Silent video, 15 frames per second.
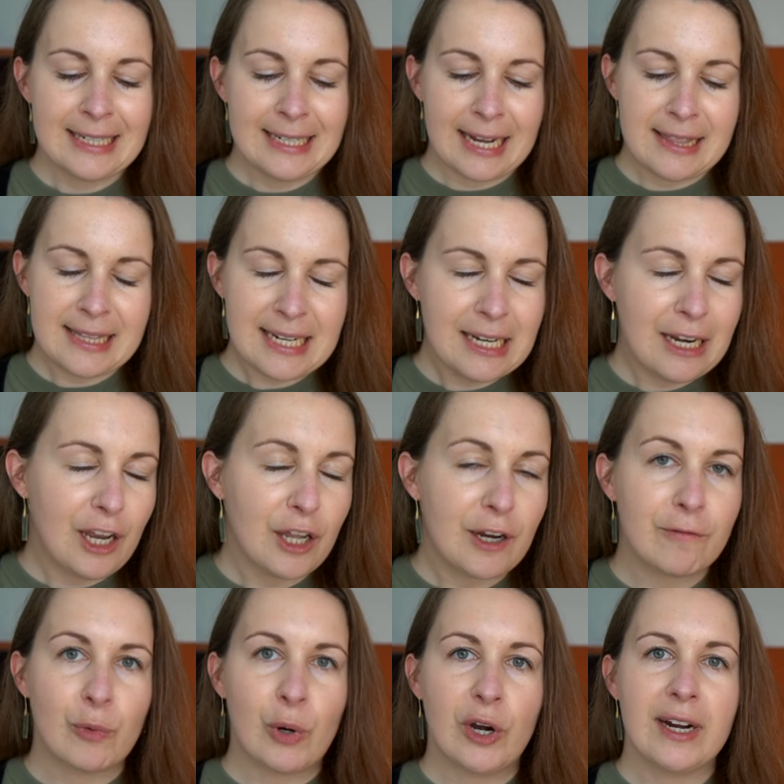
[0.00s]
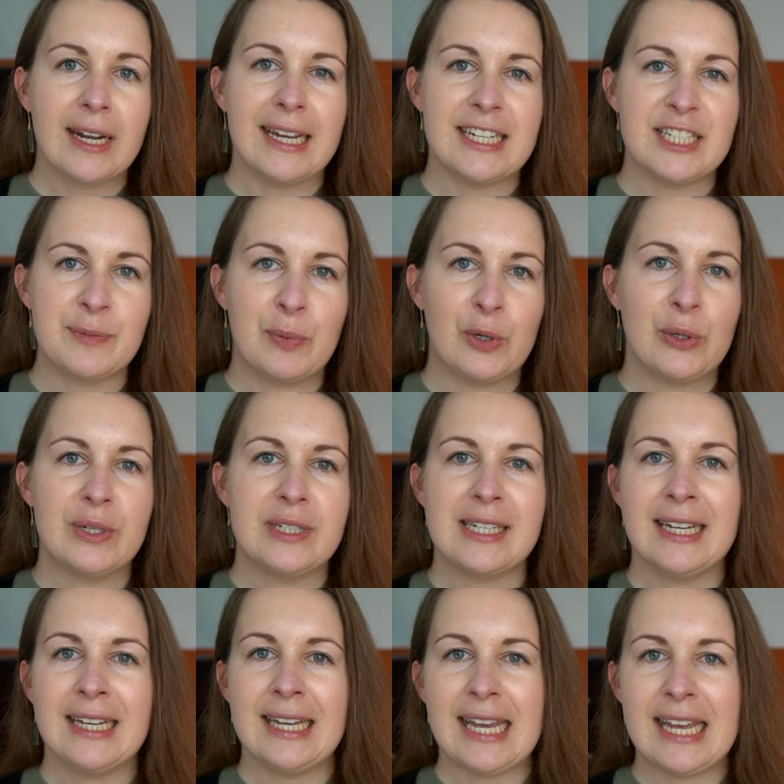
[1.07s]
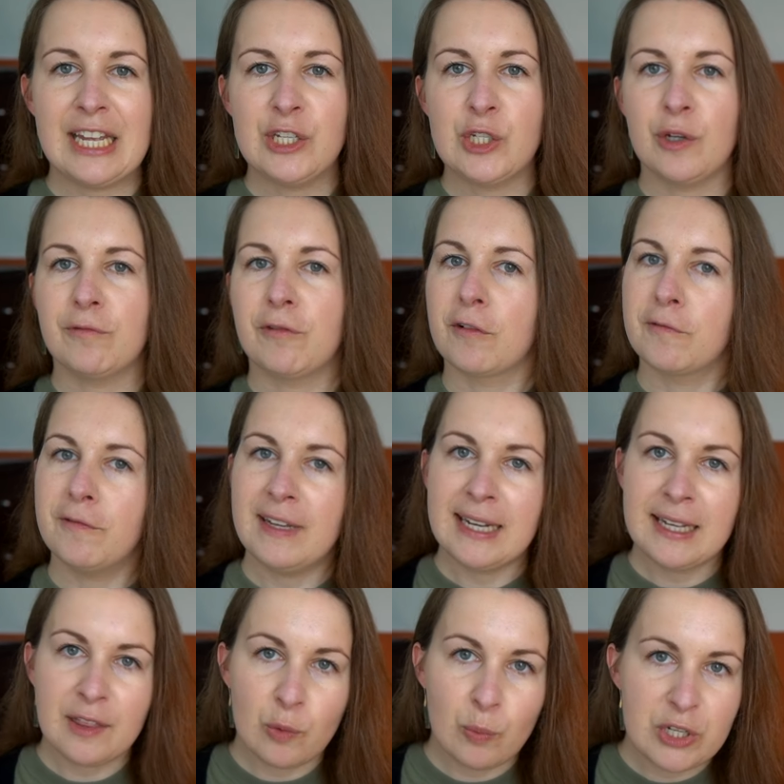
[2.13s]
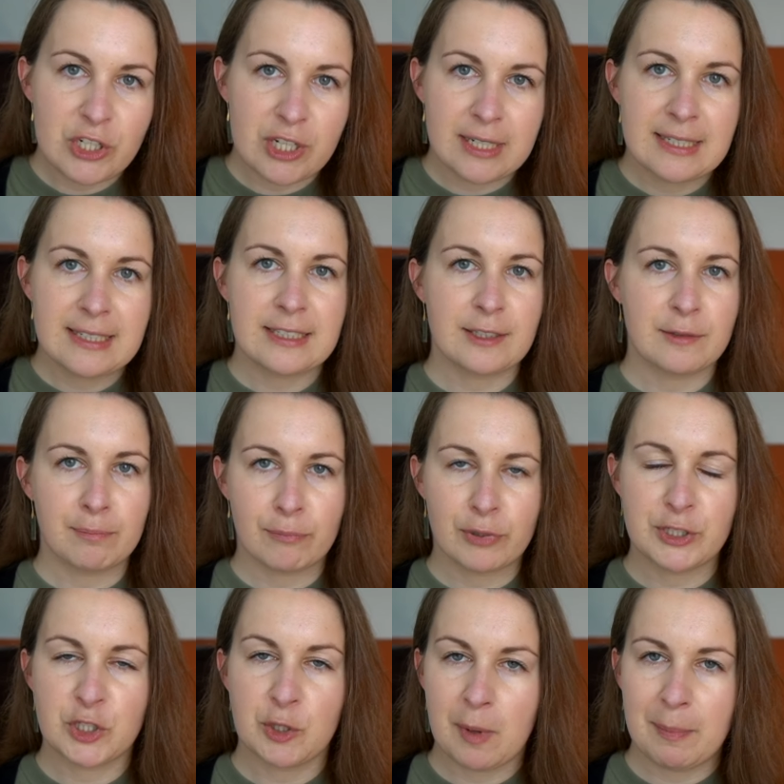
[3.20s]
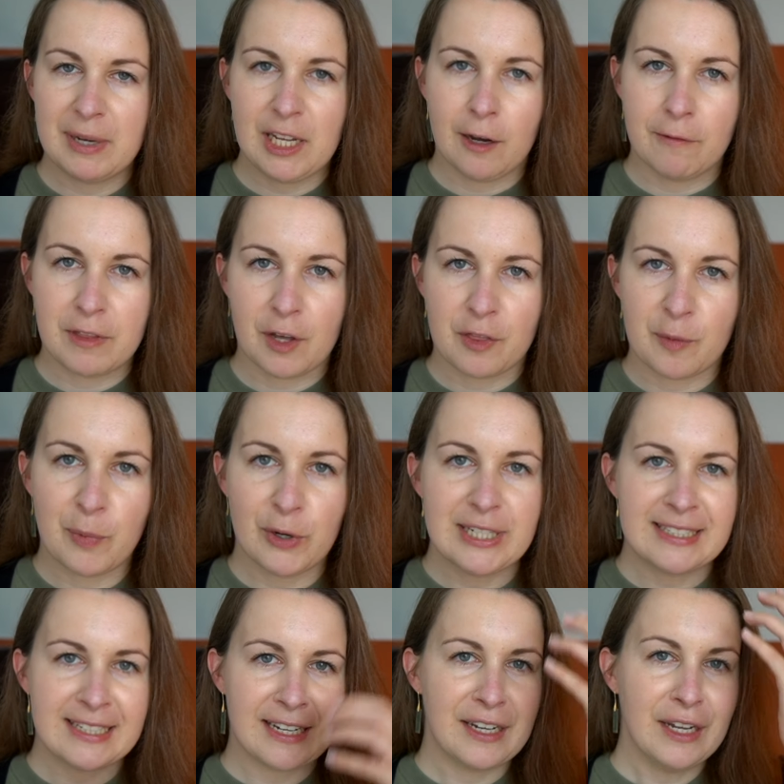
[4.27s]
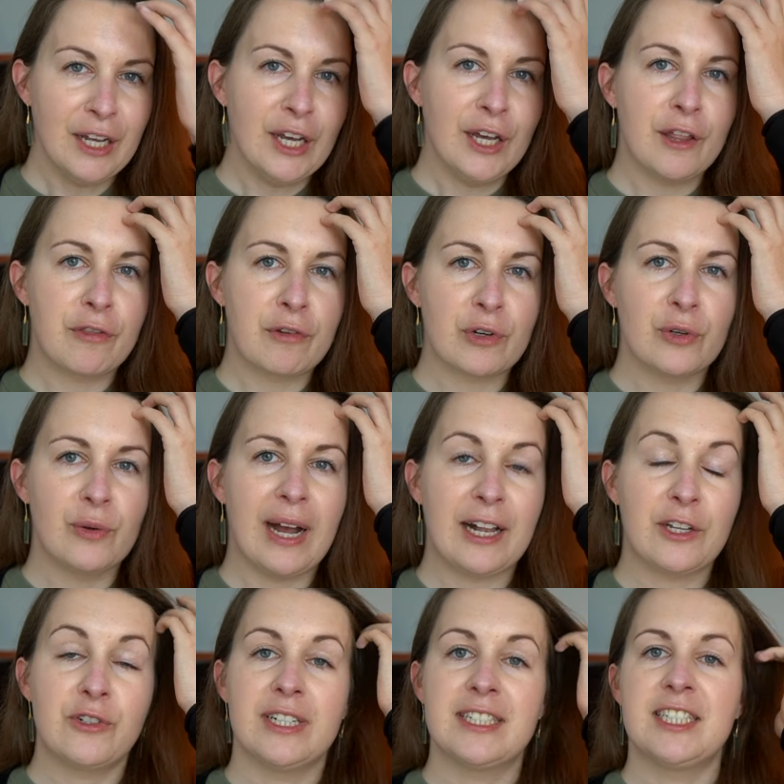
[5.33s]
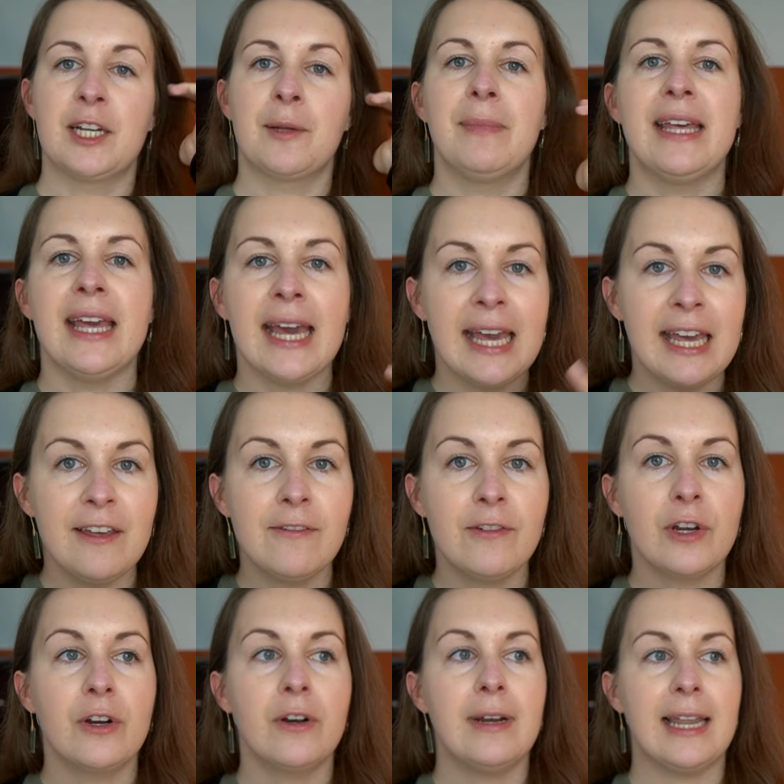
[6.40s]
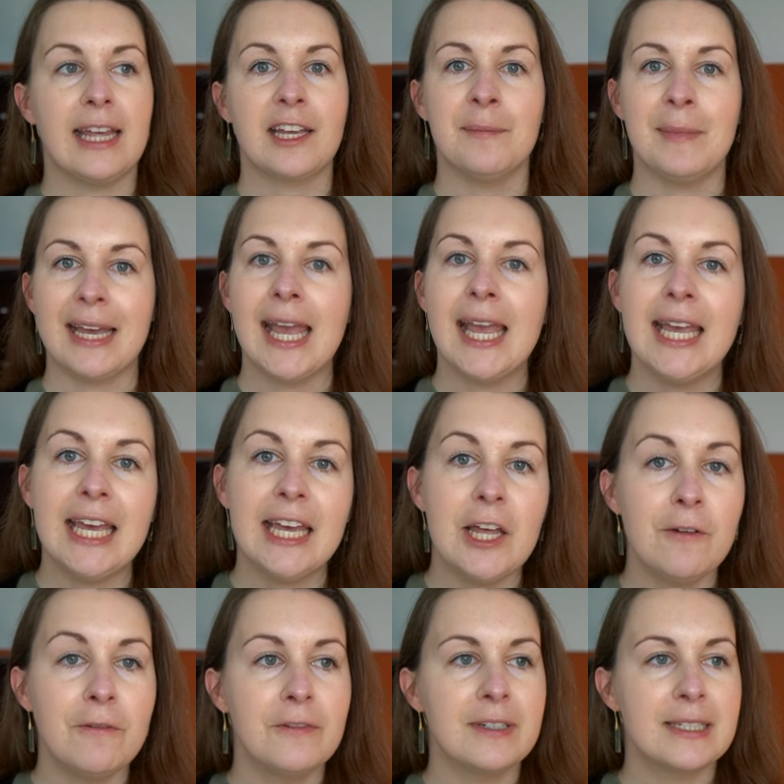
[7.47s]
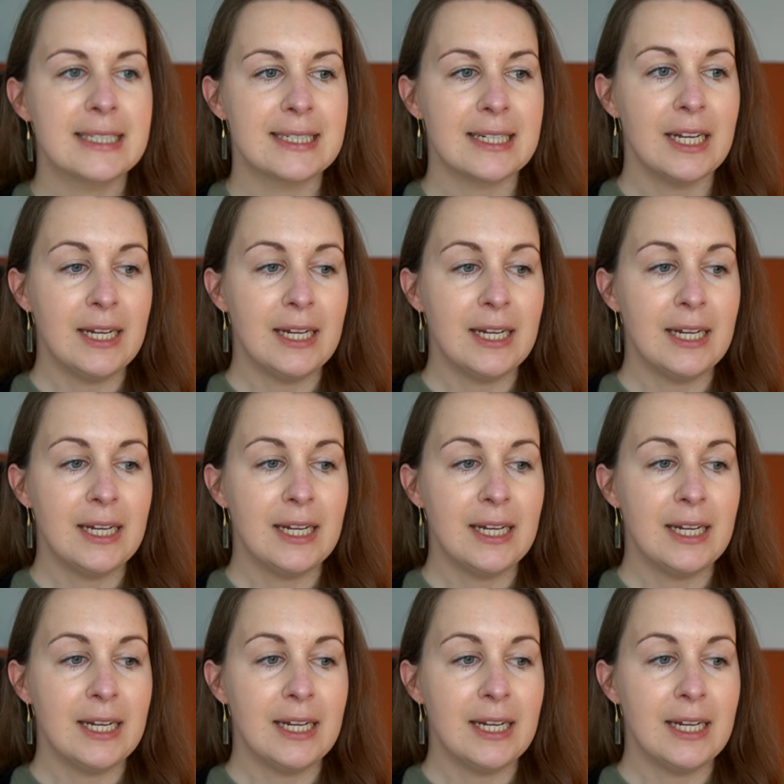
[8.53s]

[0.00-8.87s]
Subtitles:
And then a lot of work is put into fulfilling the wishes, presumably of the other person, through altruistic behavior, like making gifts,